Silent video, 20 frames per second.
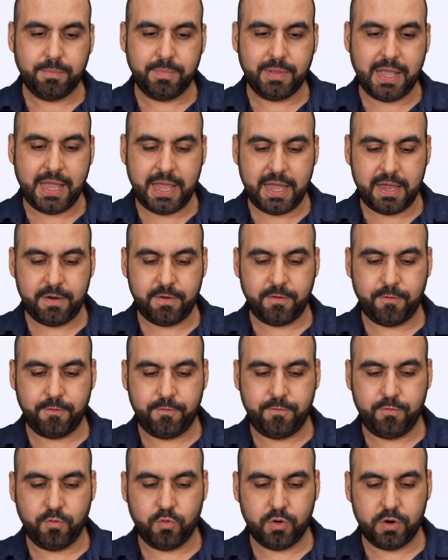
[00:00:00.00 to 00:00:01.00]
plan
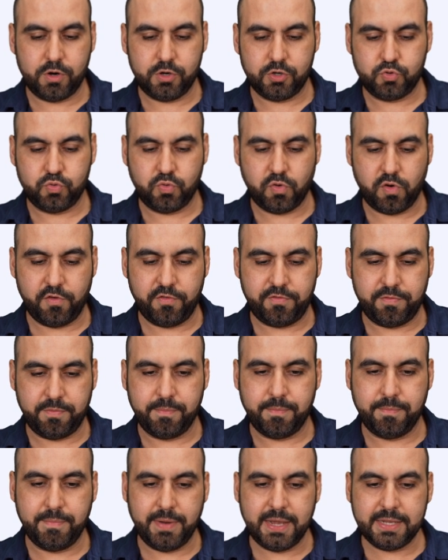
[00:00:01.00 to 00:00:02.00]
for twelve
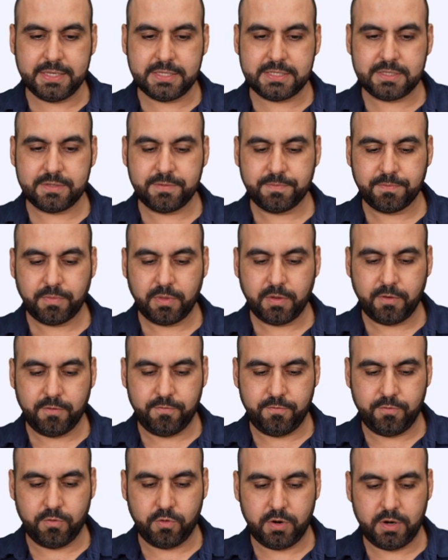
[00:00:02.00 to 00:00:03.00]
months
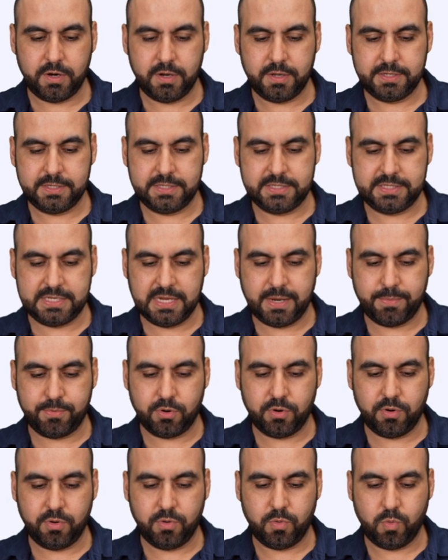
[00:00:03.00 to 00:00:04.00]
for
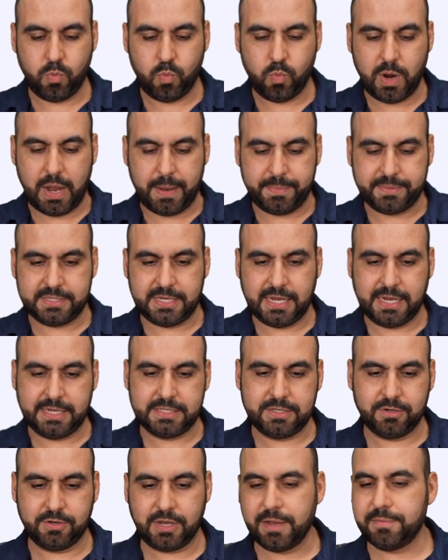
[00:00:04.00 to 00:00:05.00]
several
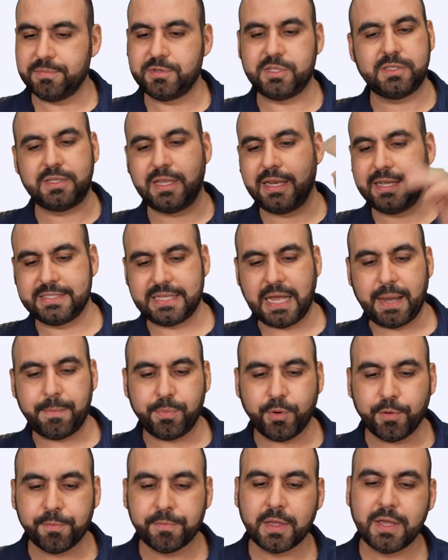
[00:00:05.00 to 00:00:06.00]
websites. Okay, just an
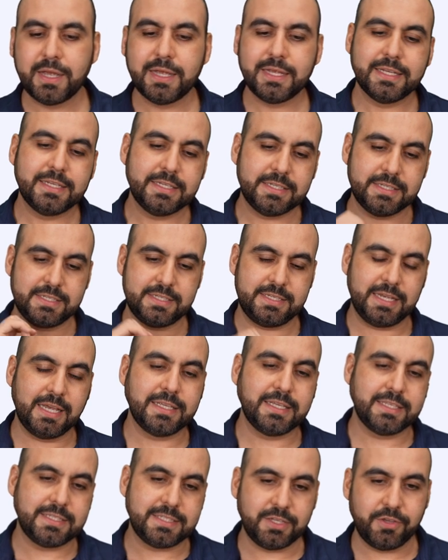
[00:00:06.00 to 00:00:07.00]
example. Send
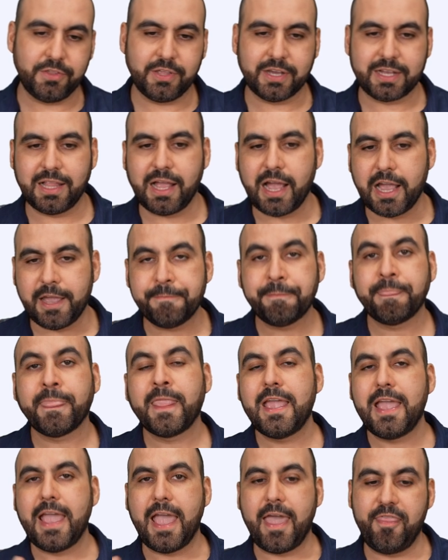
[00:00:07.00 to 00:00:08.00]
it to the client,
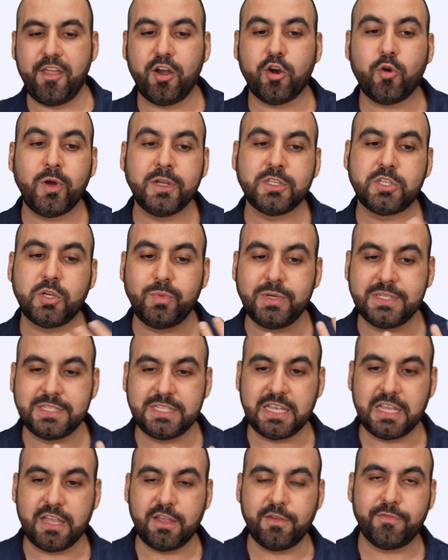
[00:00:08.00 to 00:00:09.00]
and they're going to
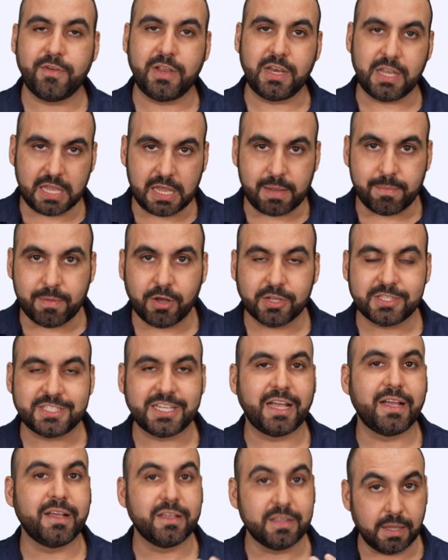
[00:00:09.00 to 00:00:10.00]
receive an email
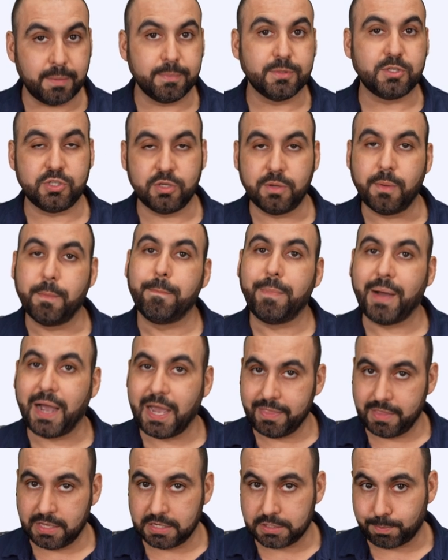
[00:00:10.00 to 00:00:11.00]
telling them to
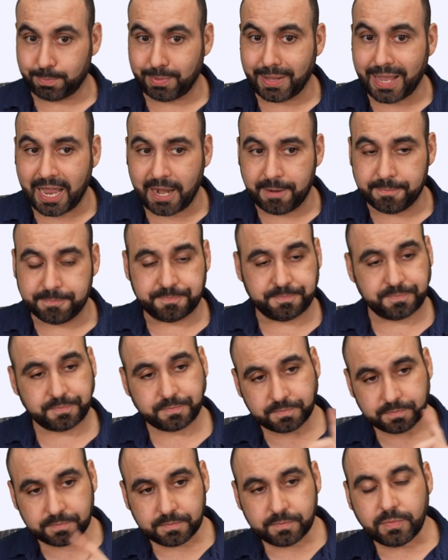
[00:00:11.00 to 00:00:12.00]
buy this plan.
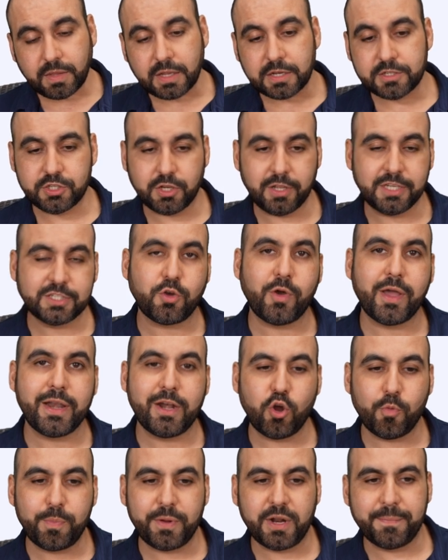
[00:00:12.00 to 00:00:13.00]
So let's go ahead
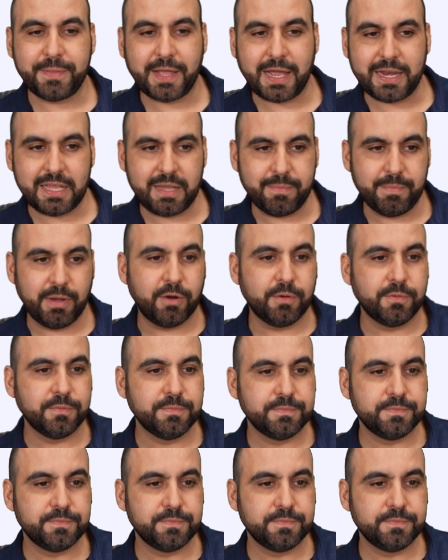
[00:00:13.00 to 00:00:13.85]
and open up that email.